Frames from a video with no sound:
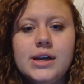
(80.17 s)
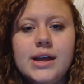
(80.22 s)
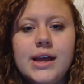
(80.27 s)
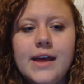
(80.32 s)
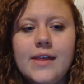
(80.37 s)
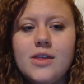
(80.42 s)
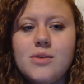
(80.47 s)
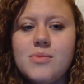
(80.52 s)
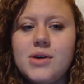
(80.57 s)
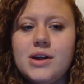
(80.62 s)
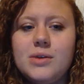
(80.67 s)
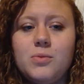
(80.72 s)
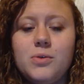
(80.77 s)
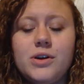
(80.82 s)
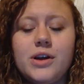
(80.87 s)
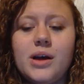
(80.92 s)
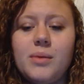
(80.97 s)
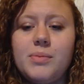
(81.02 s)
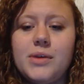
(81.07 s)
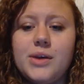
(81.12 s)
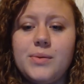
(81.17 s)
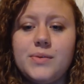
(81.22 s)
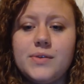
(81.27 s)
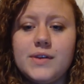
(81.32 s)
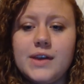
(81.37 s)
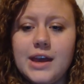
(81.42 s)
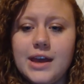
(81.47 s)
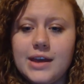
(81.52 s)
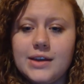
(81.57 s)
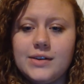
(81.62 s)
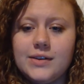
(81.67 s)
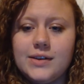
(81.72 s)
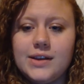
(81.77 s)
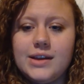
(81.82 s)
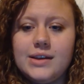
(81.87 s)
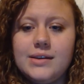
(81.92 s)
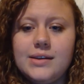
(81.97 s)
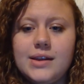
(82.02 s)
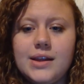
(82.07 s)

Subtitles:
and the mud would not be able to handle it,